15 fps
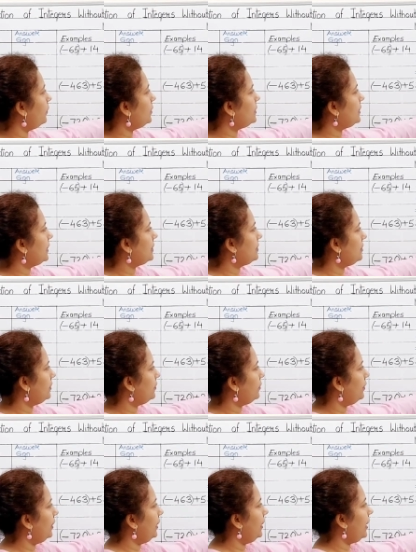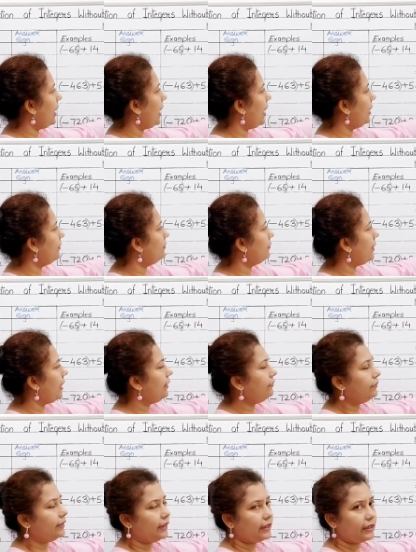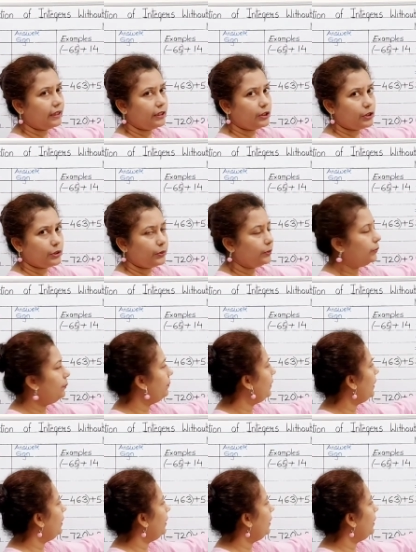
463 and 532.